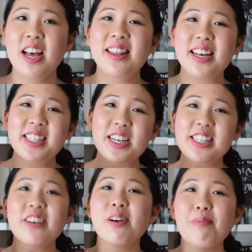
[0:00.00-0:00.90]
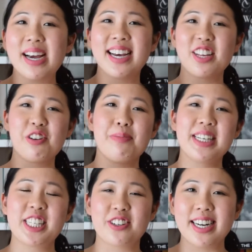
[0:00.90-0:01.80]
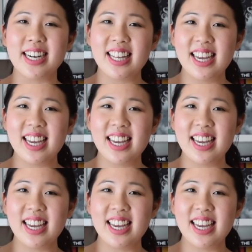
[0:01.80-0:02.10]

There's also a murder mystery in